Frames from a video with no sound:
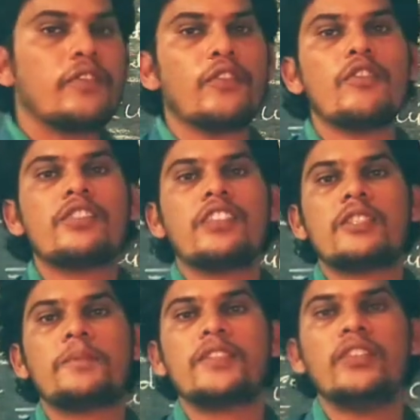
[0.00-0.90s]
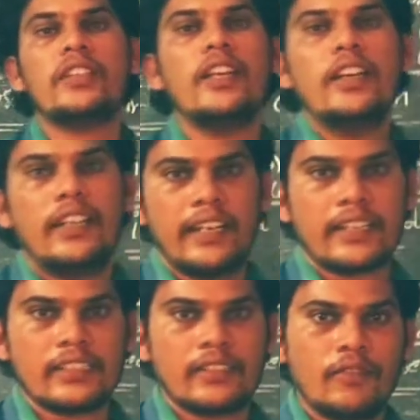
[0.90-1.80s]
flows in a specific
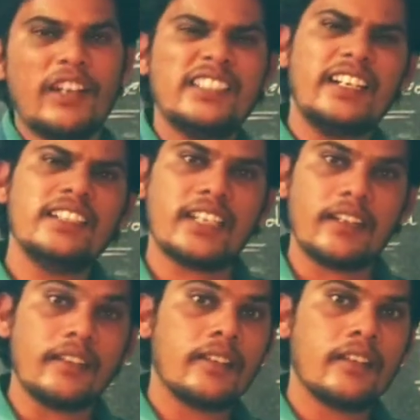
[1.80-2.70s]
direction. What is the reason?